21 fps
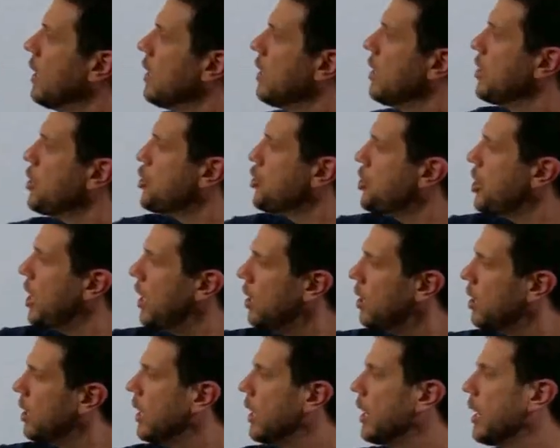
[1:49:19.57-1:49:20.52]

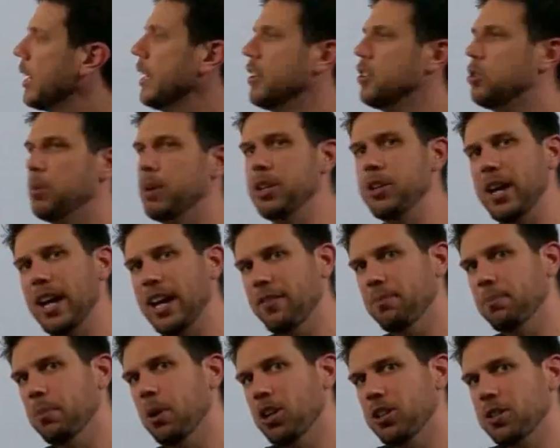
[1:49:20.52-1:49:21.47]
Sharing is when you
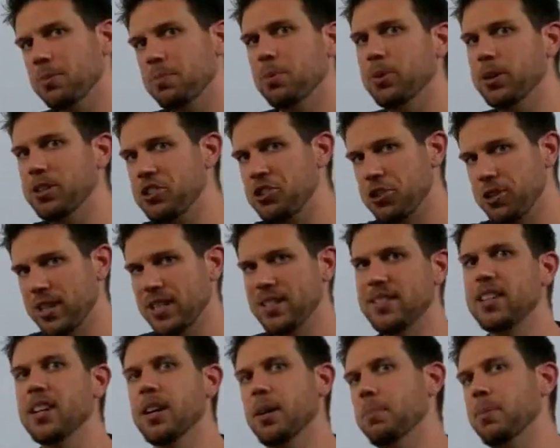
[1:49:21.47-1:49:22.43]
have multiple insurance
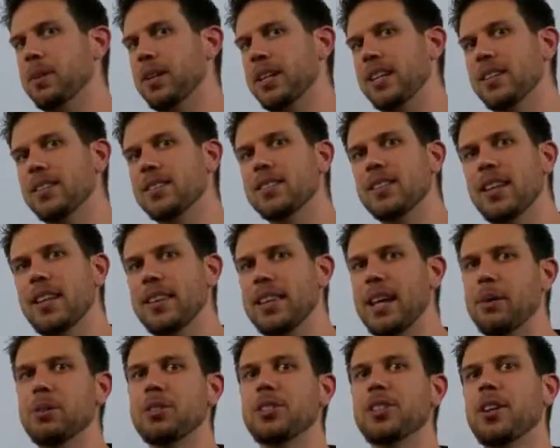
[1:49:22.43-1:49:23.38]
companies.
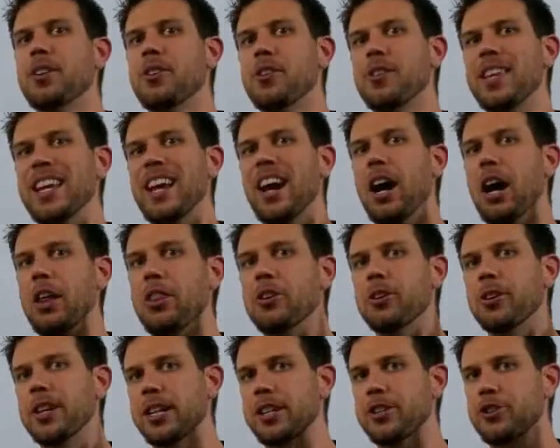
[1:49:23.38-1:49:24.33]
That was under the
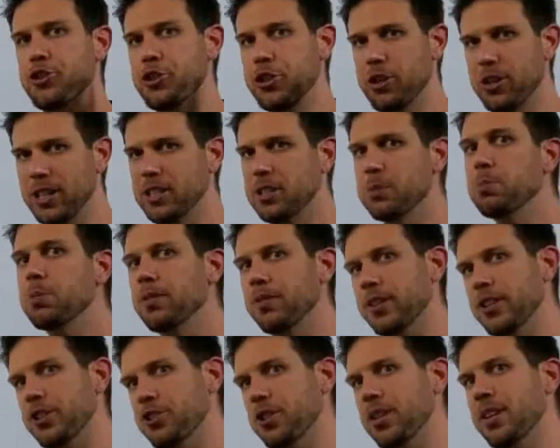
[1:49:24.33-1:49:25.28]
other insurance
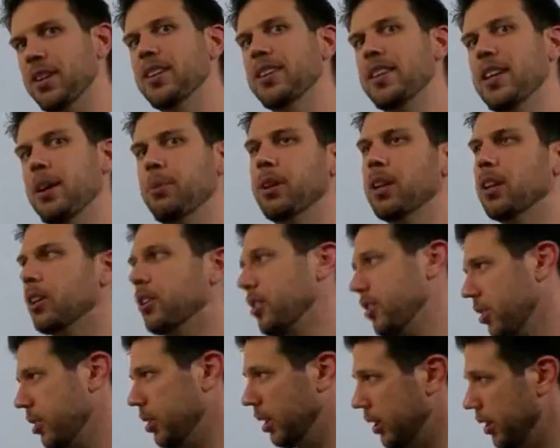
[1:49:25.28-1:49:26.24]
provision that we learned
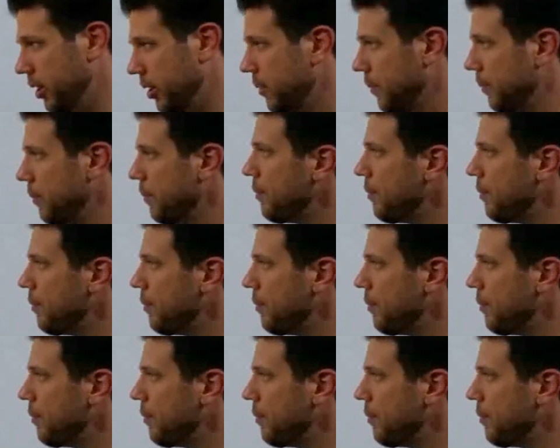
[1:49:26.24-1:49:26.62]
earlier.